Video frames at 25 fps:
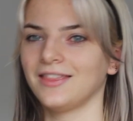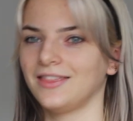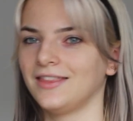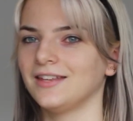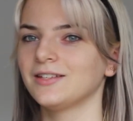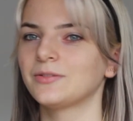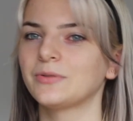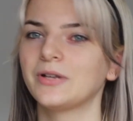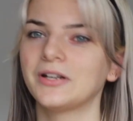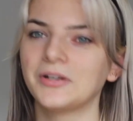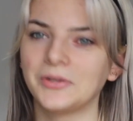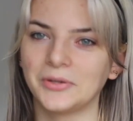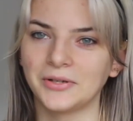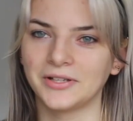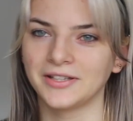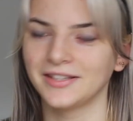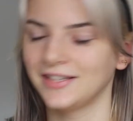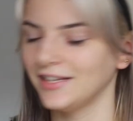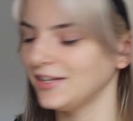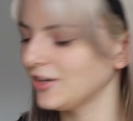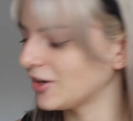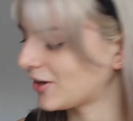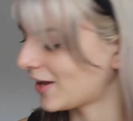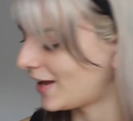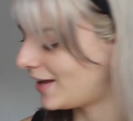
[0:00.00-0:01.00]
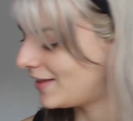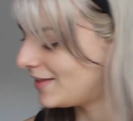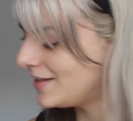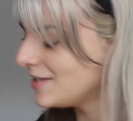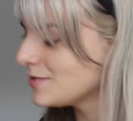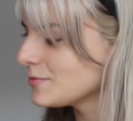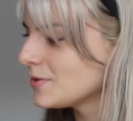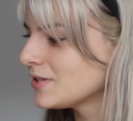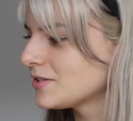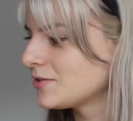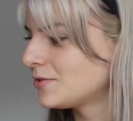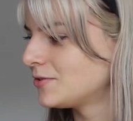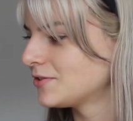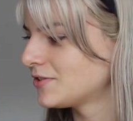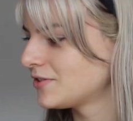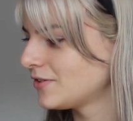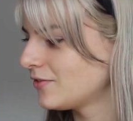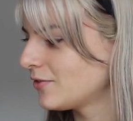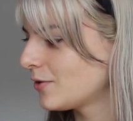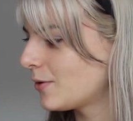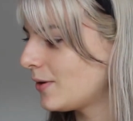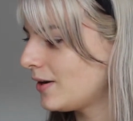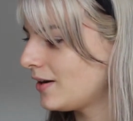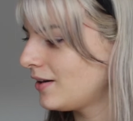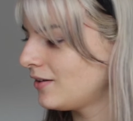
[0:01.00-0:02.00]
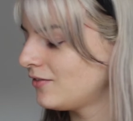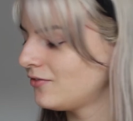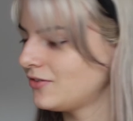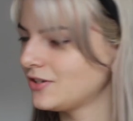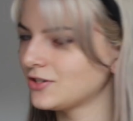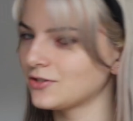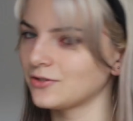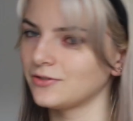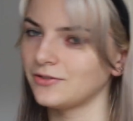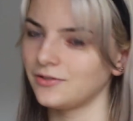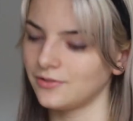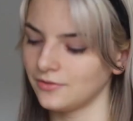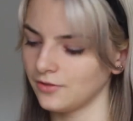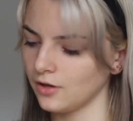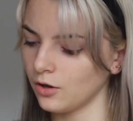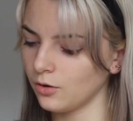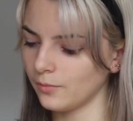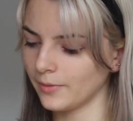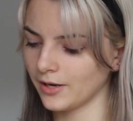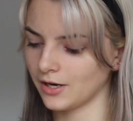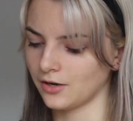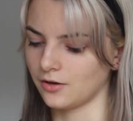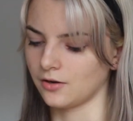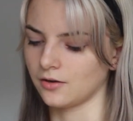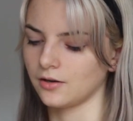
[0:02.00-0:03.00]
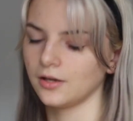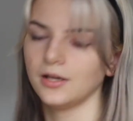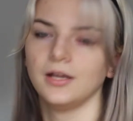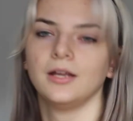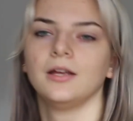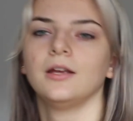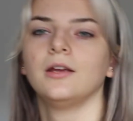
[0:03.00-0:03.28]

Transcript: This one, these ones also require a visual. Oh my god.